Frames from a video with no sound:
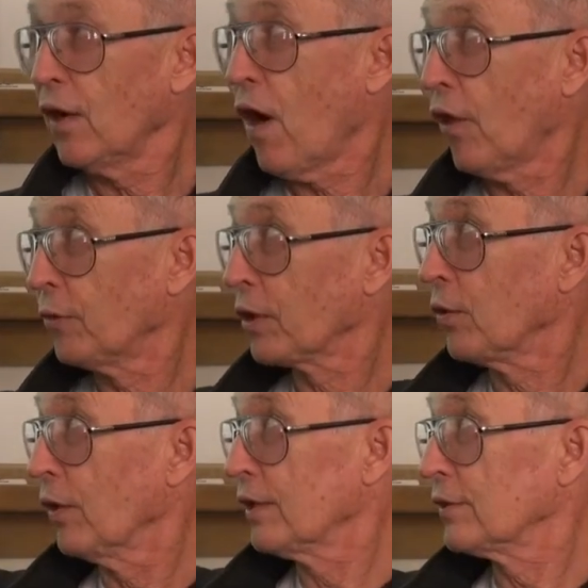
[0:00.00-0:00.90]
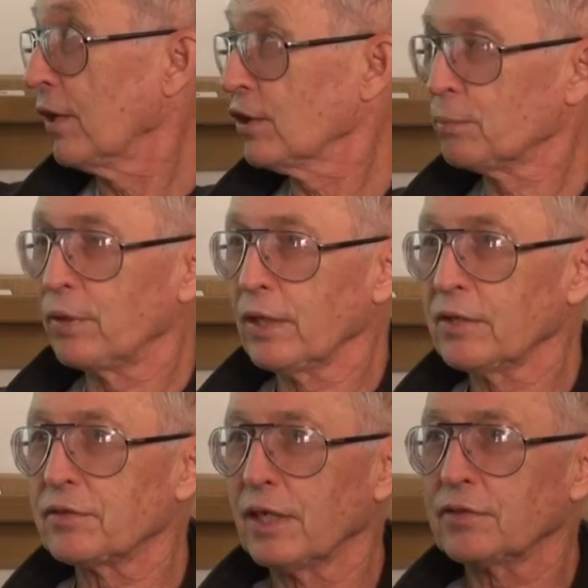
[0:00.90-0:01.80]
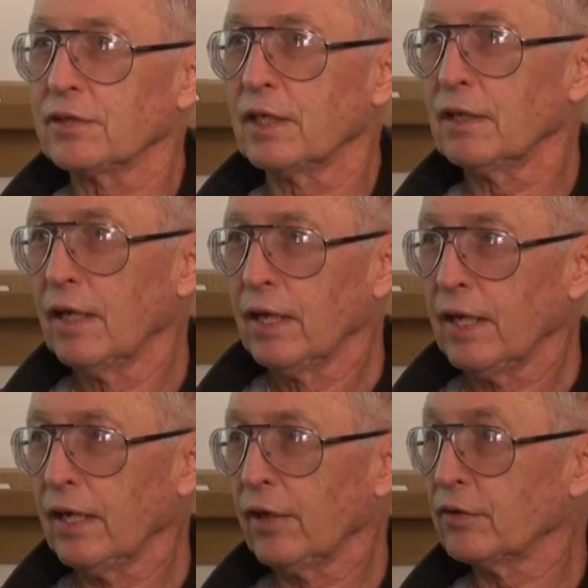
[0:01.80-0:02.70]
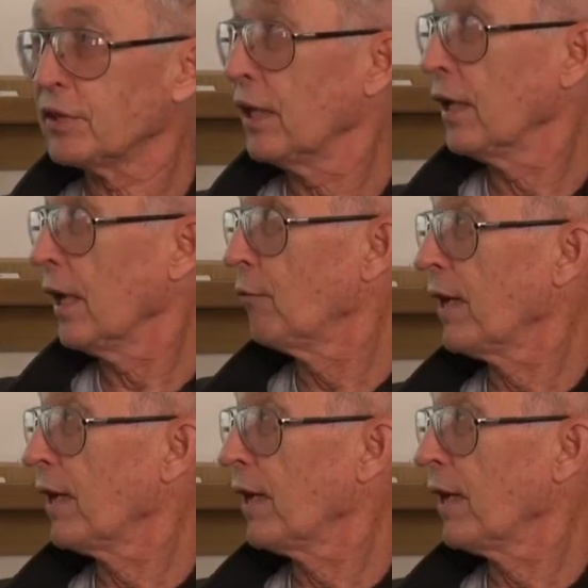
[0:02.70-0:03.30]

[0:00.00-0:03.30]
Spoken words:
All the recordings aren't as pretty as this, and I'm